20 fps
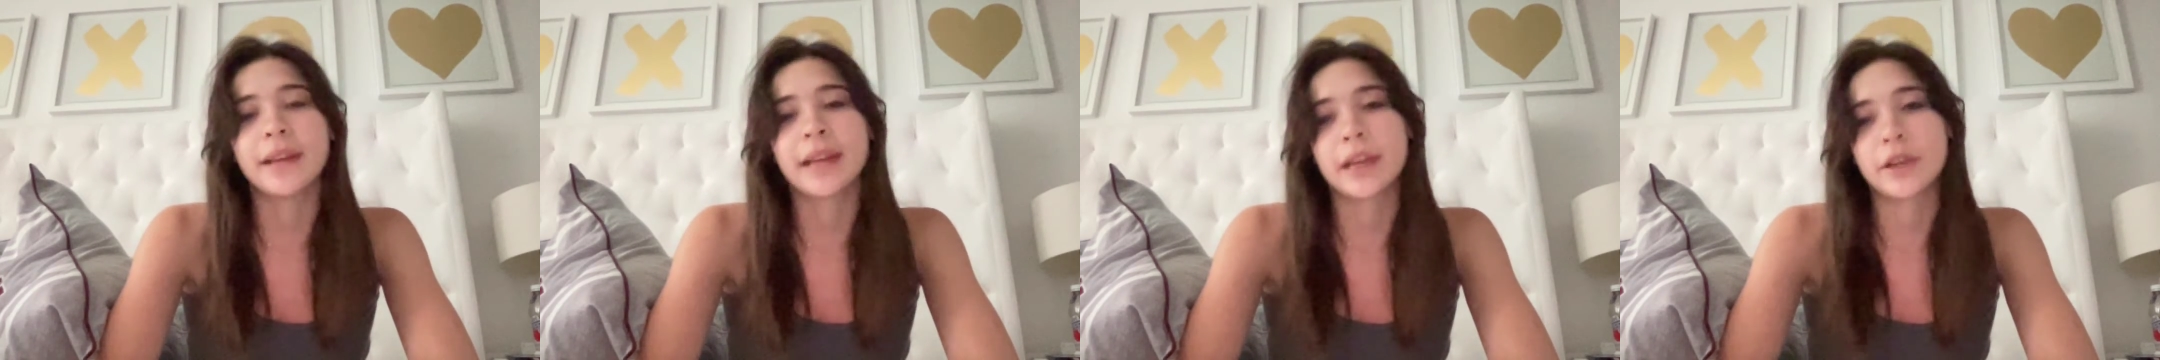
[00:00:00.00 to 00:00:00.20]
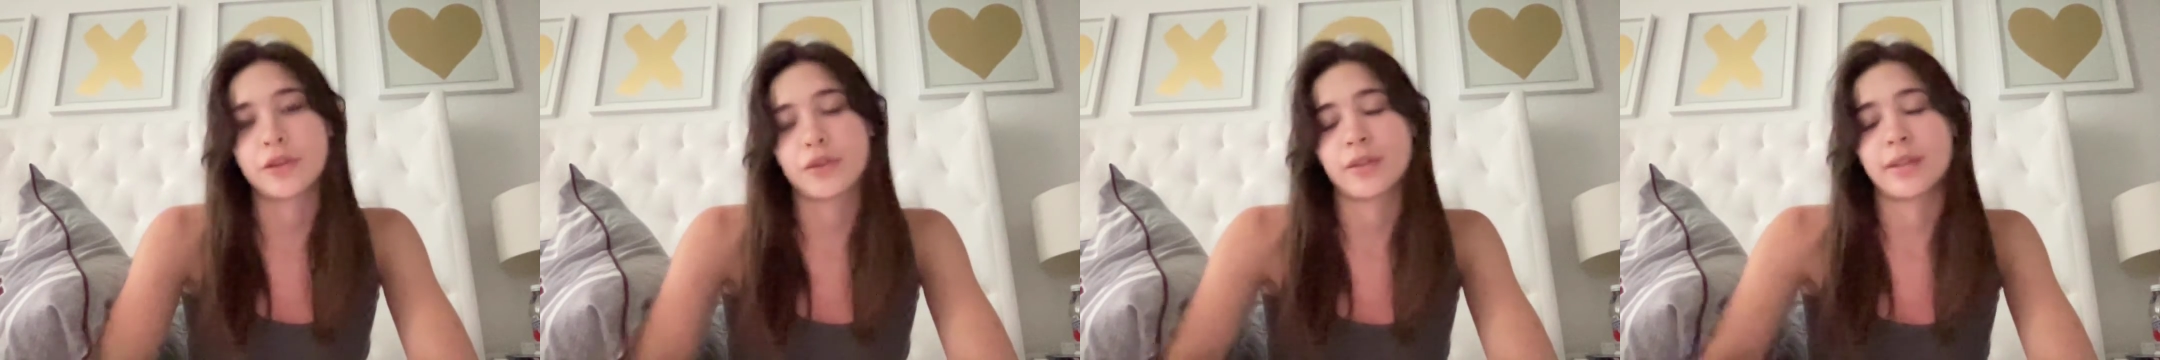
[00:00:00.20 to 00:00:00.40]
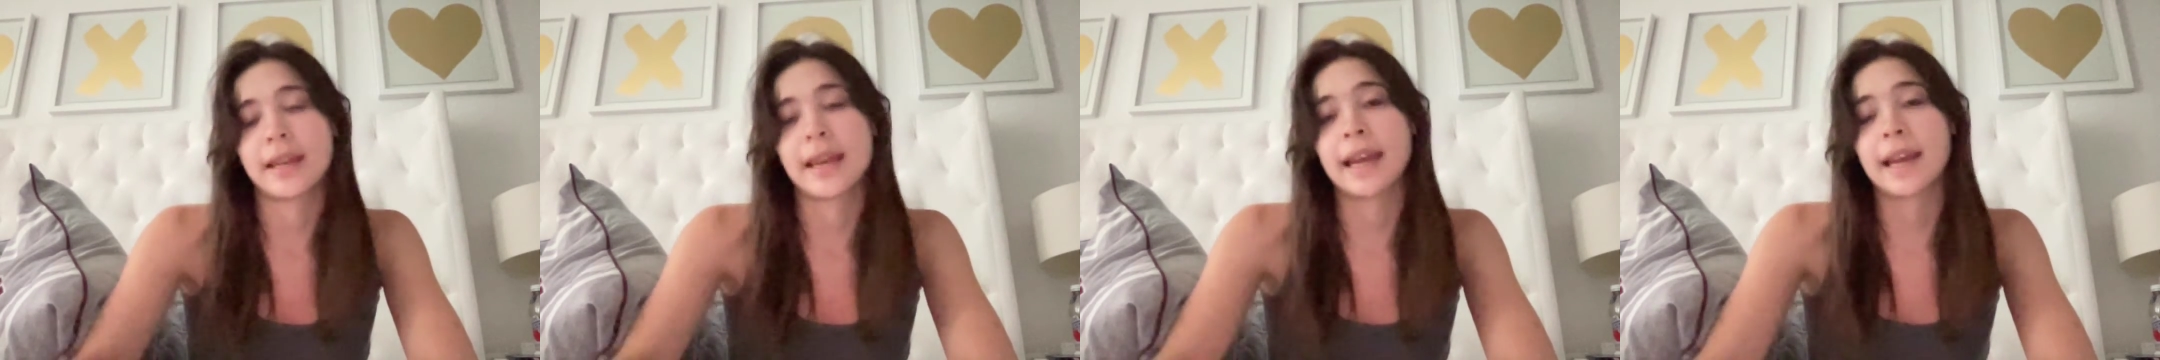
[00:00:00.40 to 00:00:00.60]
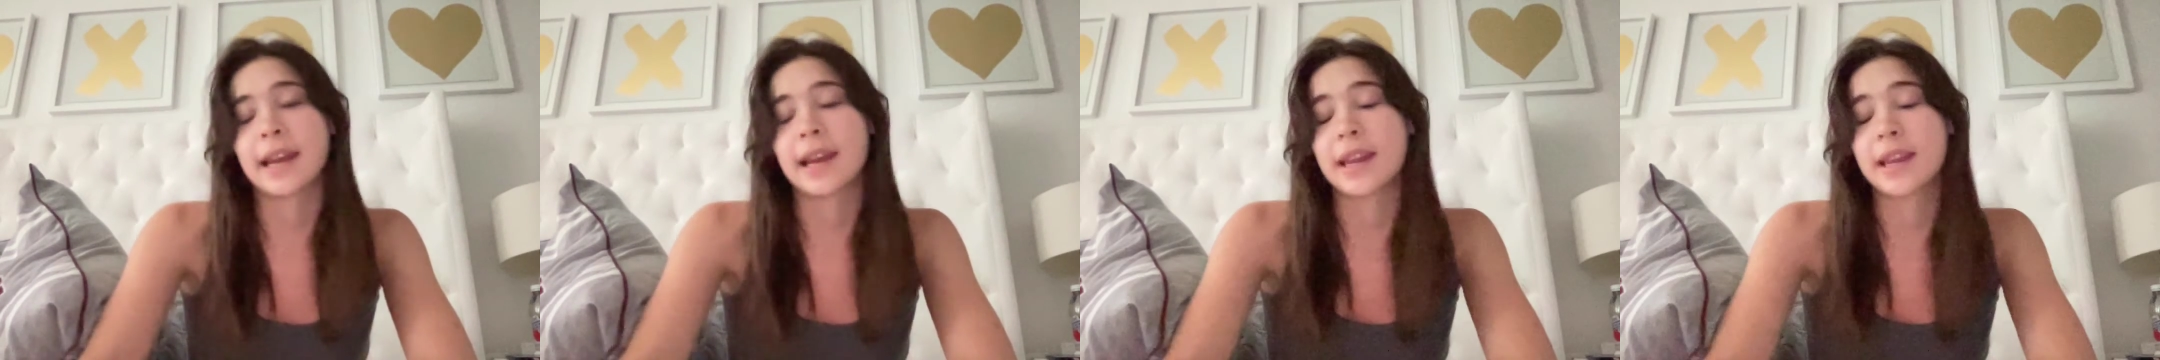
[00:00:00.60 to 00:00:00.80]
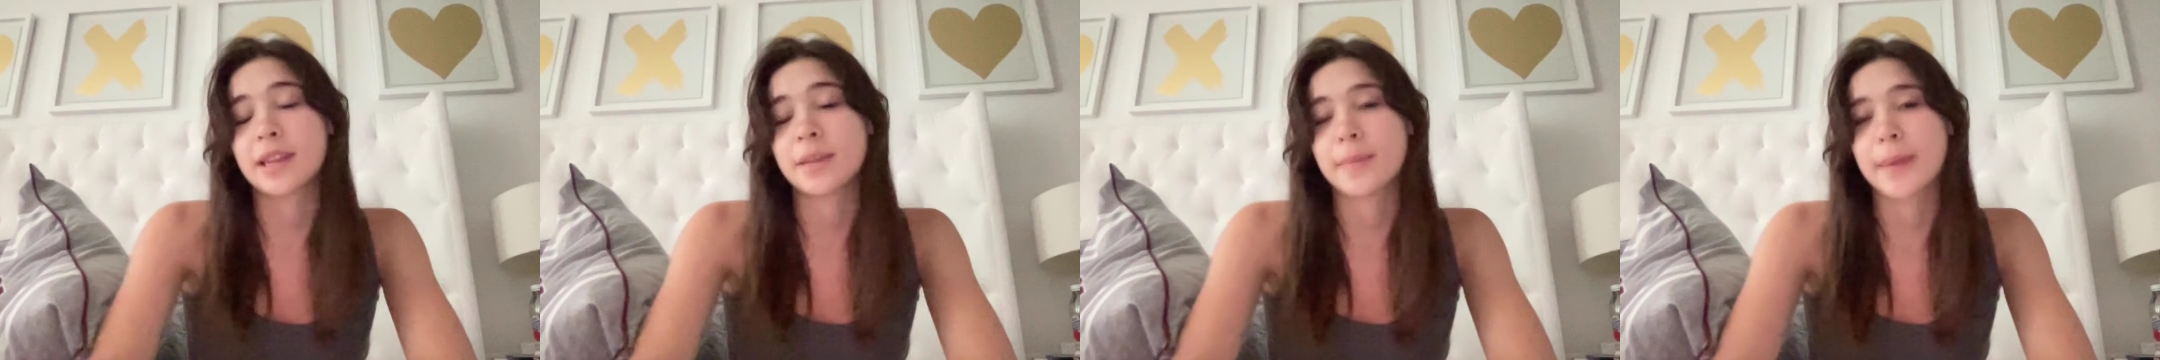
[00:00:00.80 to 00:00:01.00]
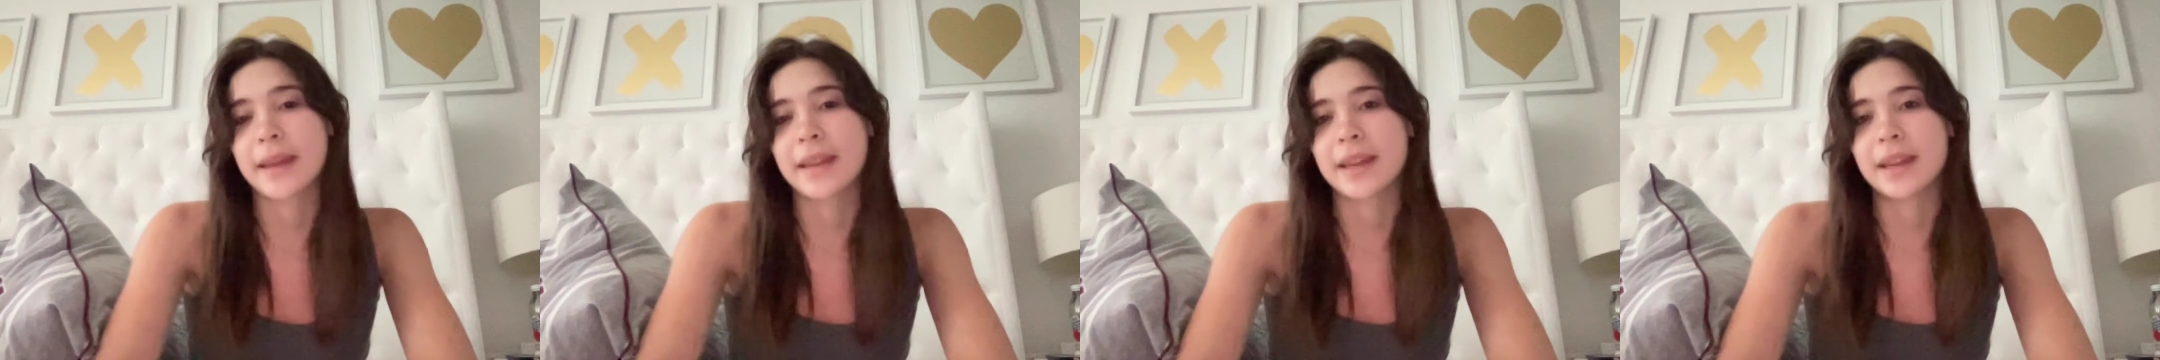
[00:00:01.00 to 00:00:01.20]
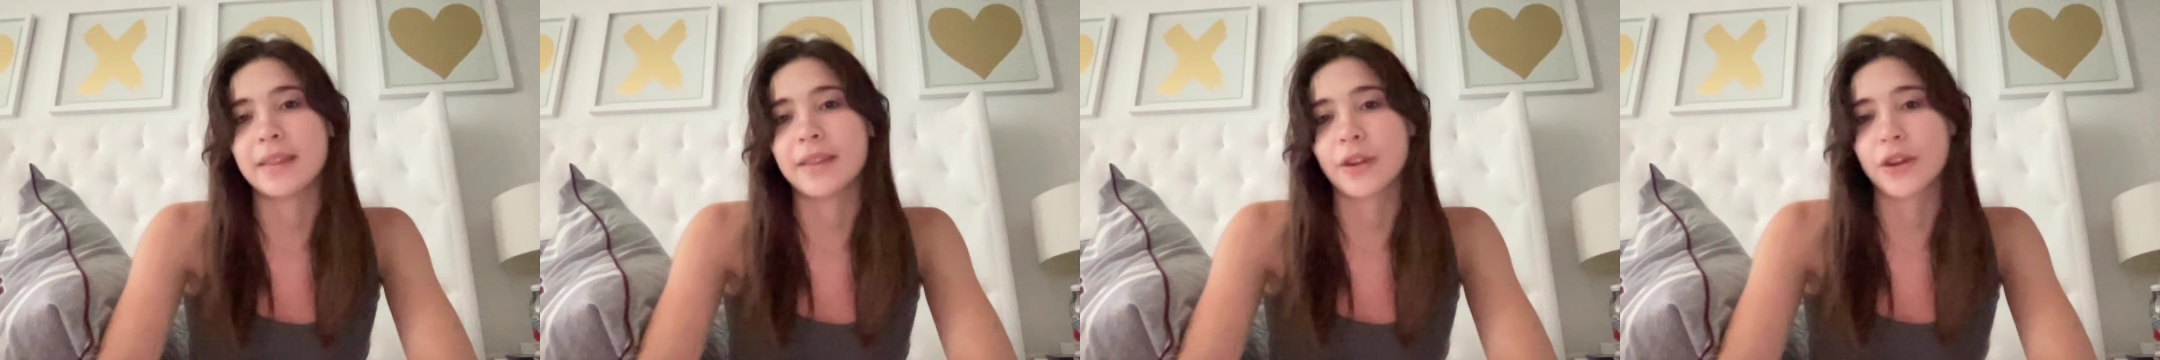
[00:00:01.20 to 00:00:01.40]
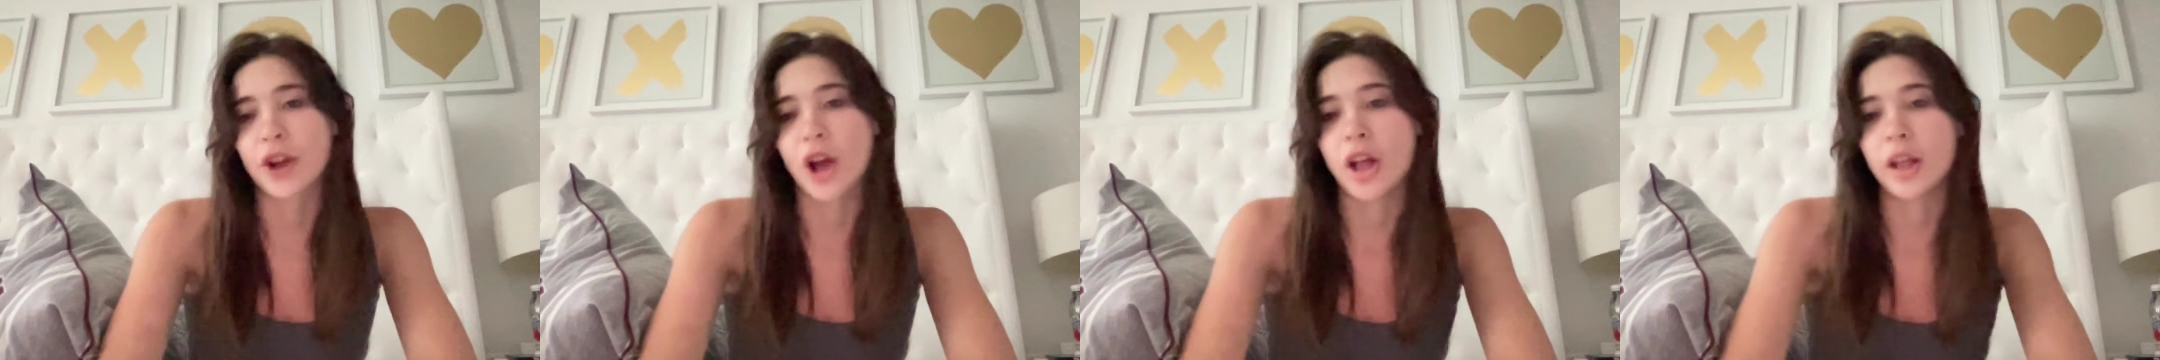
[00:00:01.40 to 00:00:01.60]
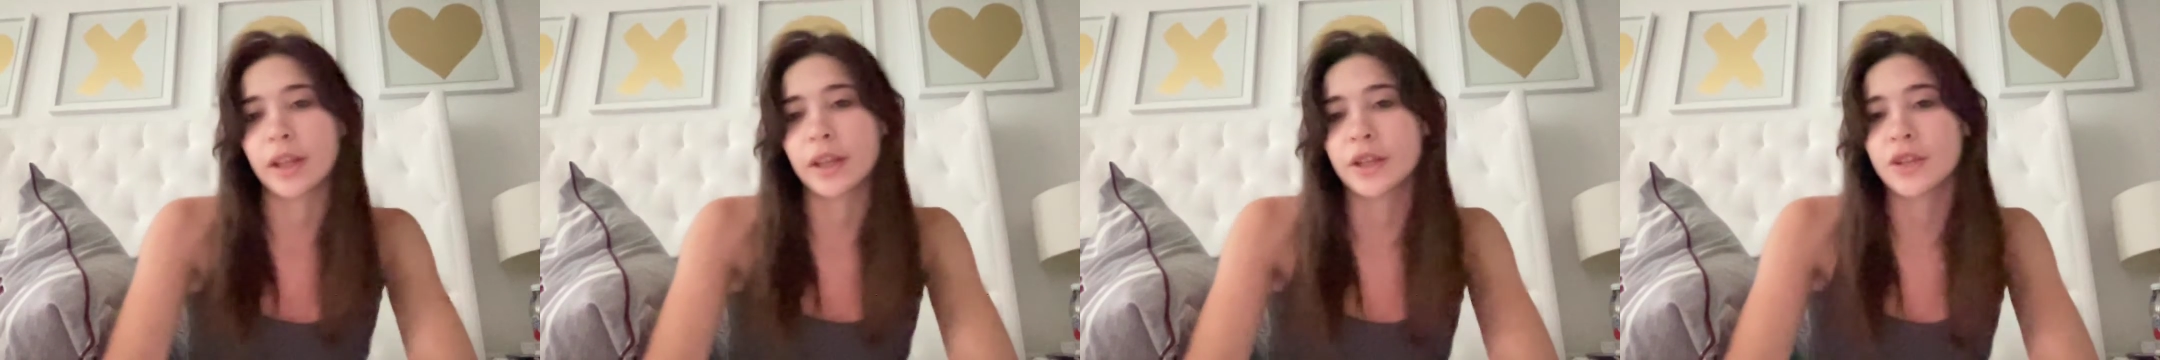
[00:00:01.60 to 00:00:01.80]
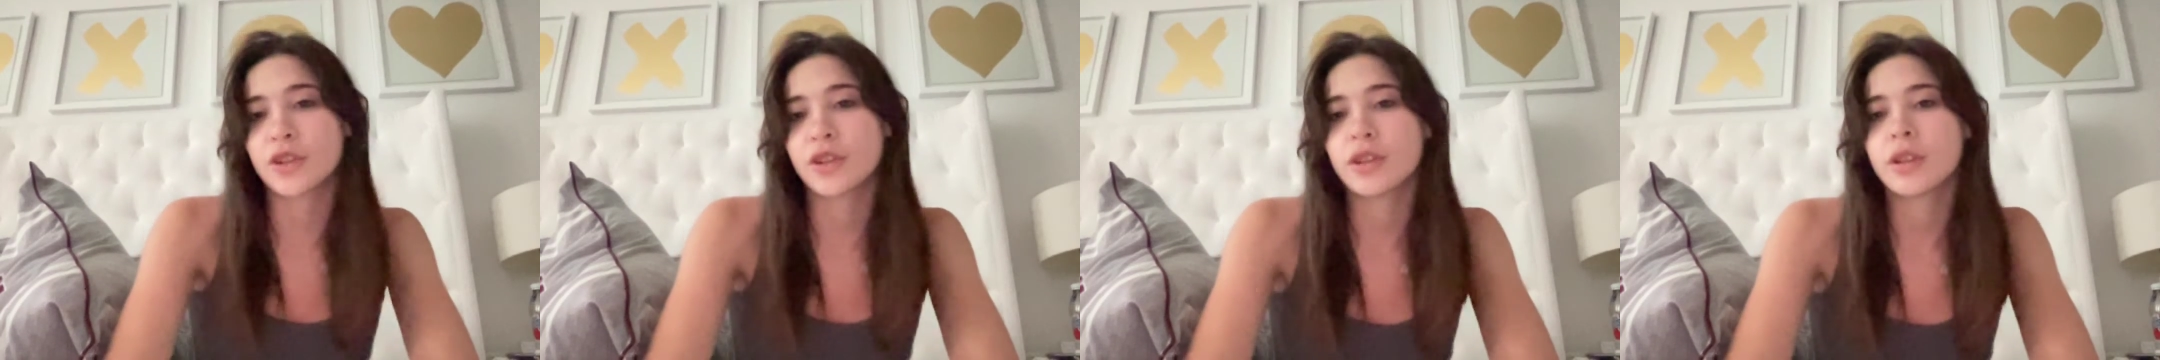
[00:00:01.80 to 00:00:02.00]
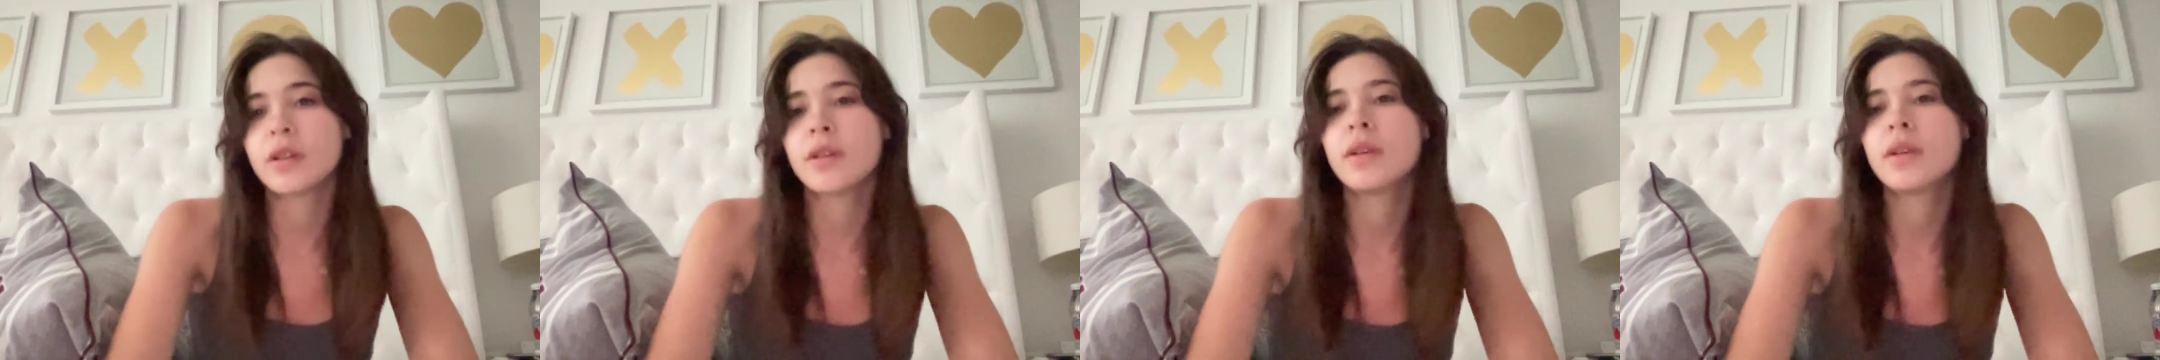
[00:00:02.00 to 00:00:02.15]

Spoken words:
interested in expanding their knowledge.